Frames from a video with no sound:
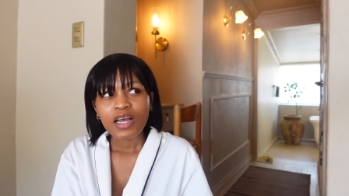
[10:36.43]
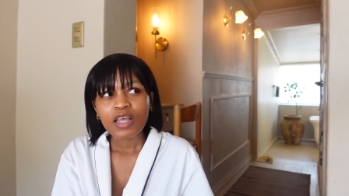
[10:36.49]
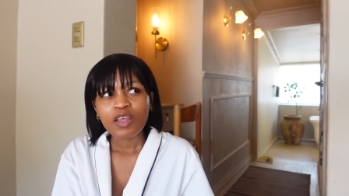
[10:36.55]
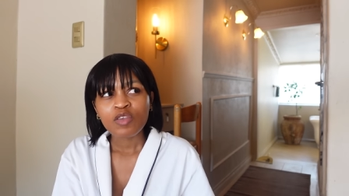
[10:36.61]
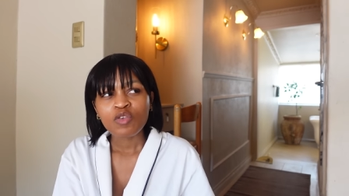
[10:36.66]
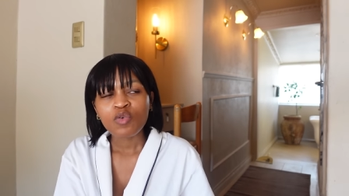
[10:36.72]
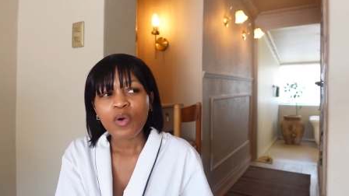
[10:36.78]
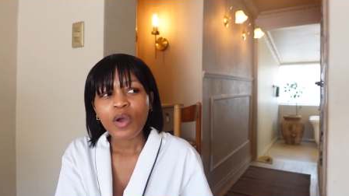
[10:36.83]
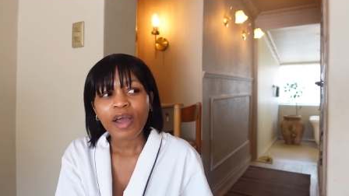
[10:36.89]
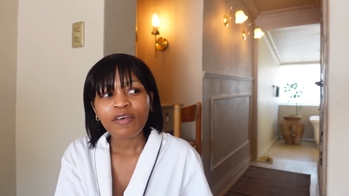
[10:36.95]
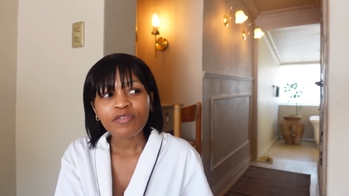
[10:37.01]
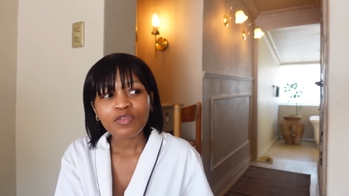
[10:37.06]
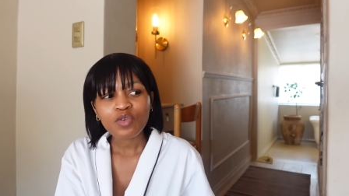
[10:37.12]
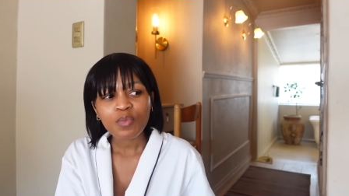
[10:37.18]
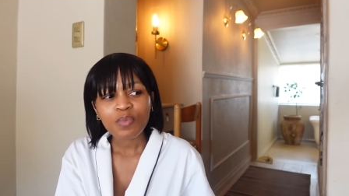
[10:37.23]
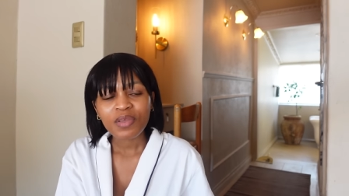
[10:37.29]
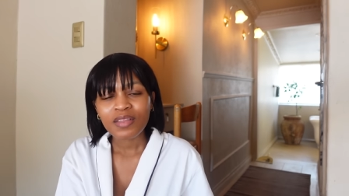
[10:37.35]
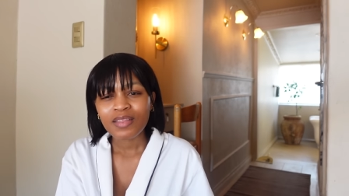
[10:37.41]
you have
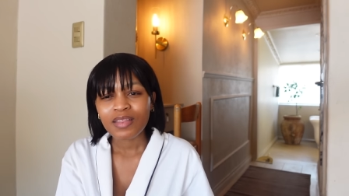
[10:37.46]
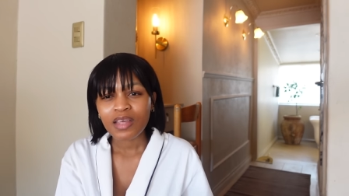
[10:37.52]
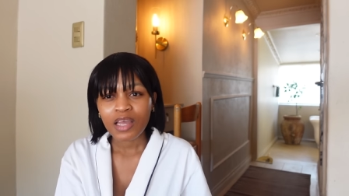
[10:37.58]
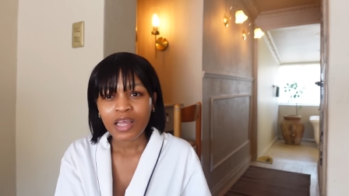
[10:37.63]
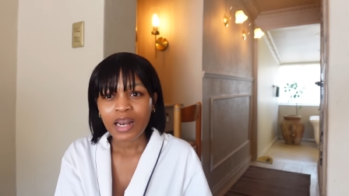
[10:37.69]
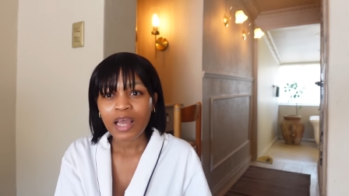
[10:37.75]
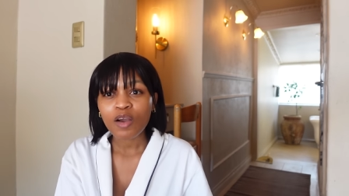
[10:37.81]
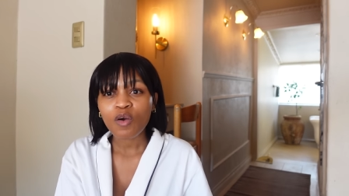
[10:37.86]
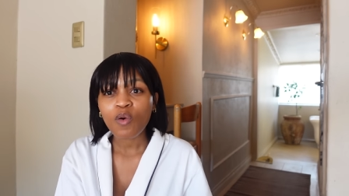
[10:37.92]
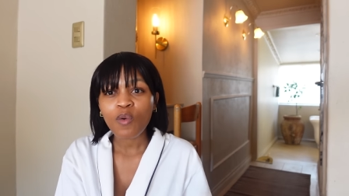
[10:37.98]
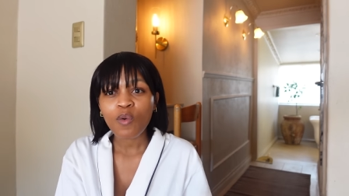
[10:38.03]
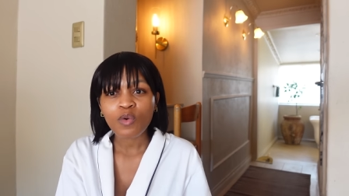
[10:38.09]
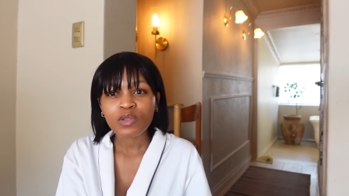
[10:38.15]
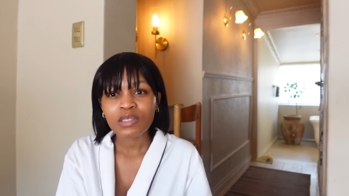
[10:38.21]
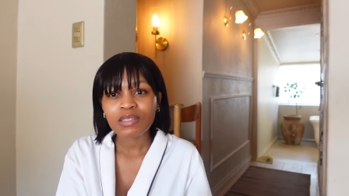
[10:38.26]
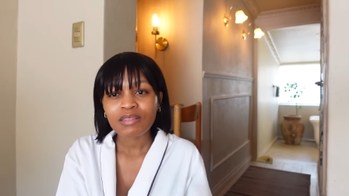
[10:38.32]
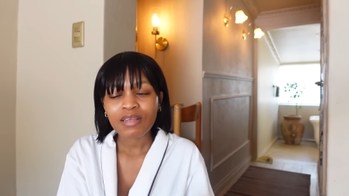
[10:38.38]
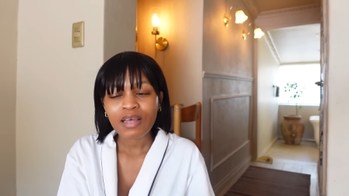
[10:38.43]
to be there like
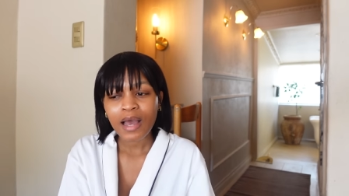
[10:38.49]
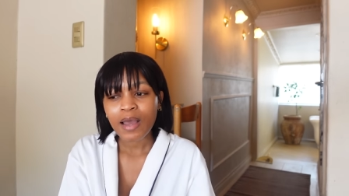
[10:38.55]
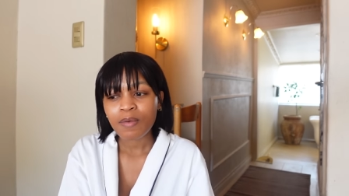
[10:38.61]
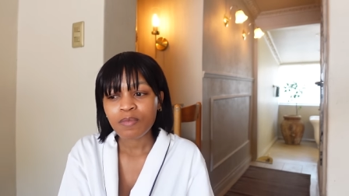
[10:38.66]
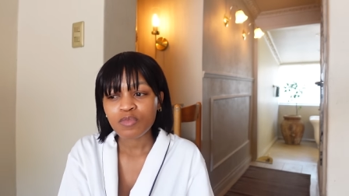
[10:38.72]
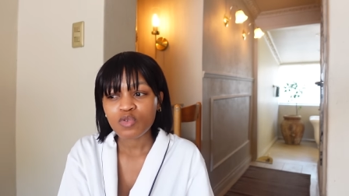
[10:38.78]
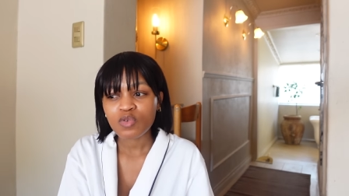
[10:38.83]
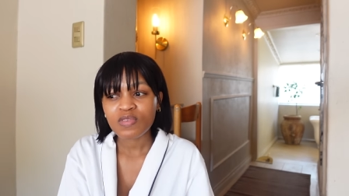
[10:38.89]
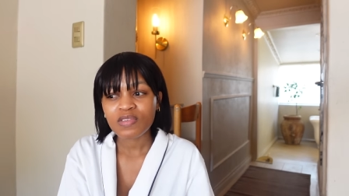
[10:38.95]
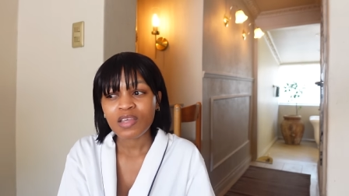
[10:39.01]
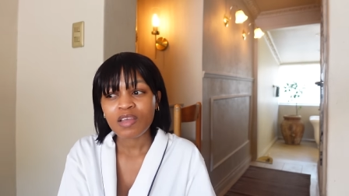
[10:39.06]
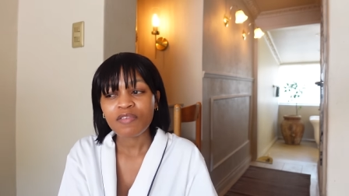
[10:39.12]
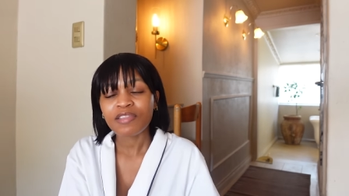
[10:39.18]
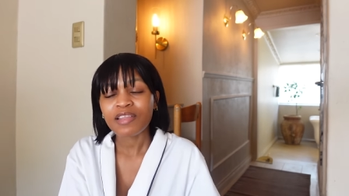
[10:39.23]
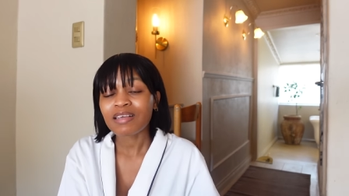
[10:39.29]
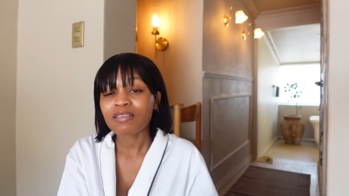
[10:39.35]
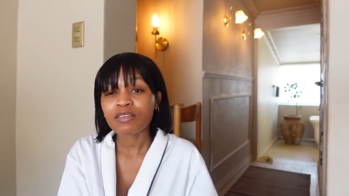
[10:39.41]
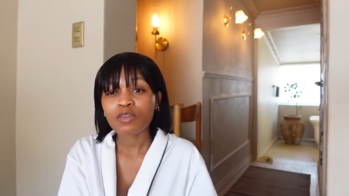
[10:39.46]
all the time to see
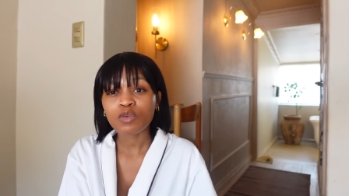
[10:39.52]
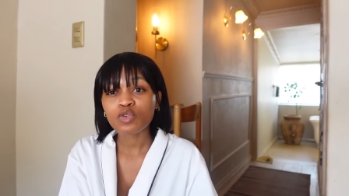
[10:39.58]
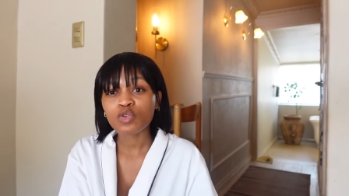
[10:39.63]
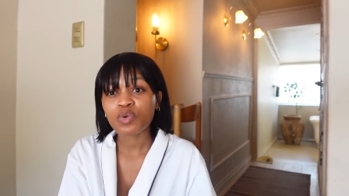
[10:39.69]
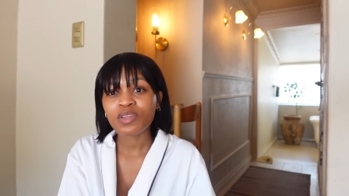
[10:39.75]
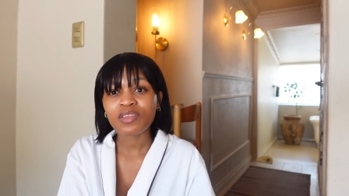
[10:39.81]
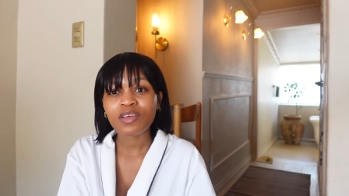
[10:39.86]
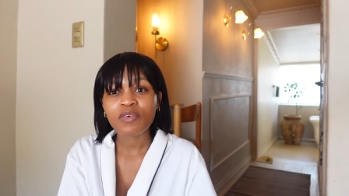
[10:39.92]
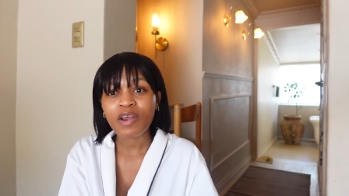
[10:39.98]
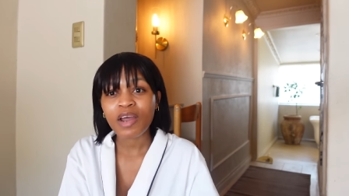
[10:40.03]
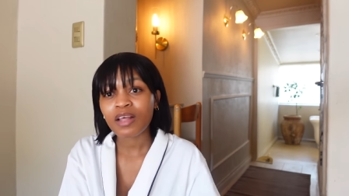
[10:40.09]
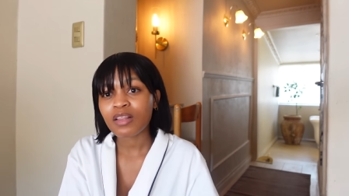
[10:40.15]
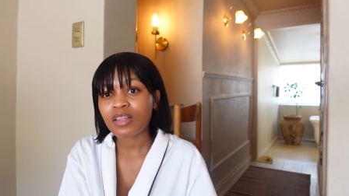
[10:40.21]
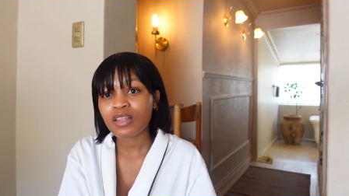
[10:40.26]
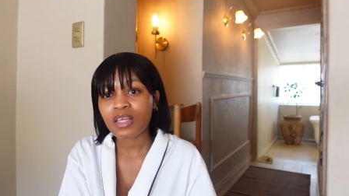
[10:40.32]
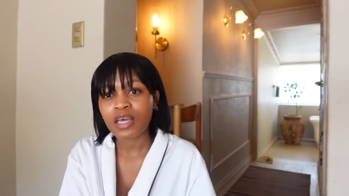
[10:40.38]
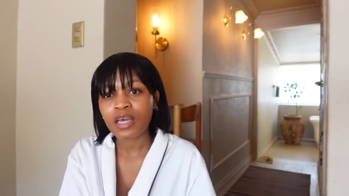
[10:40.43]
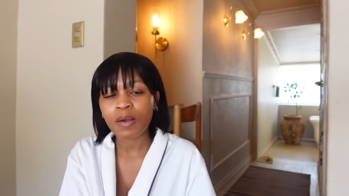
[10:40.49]
if they're still doing the right
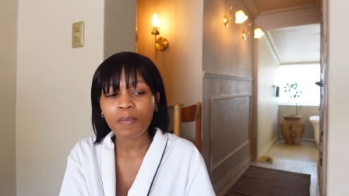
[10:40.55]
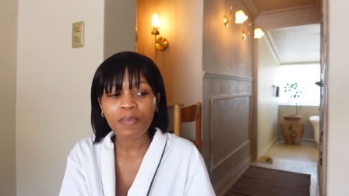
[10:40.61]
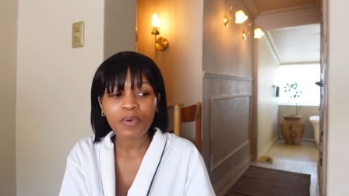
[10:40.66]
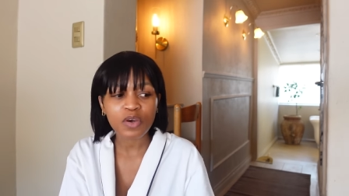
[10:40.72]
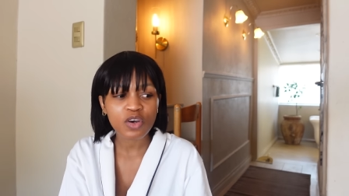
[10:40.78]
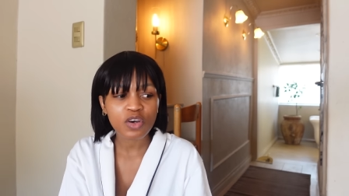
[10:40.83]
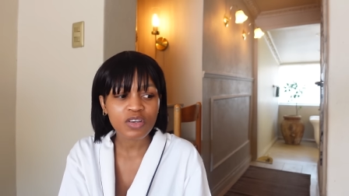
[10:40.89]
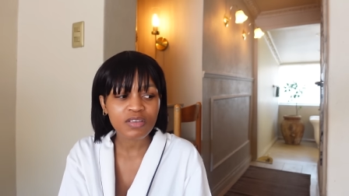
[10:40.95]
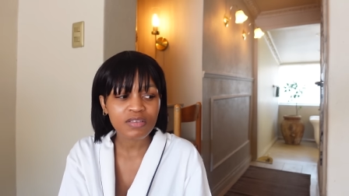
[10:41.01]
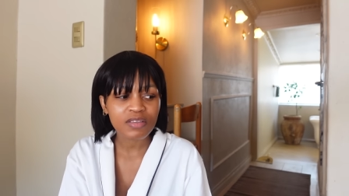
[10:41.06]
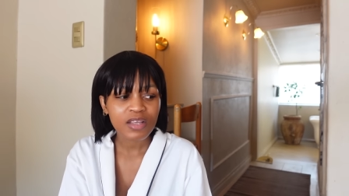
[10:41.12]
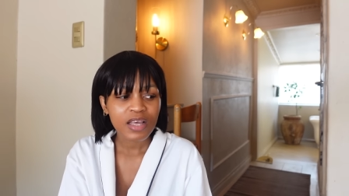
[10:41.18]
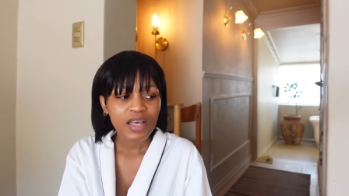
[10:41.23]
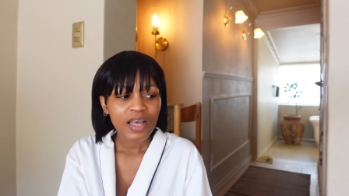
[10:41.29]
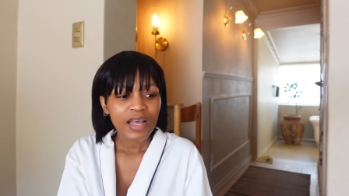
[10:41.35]
thing because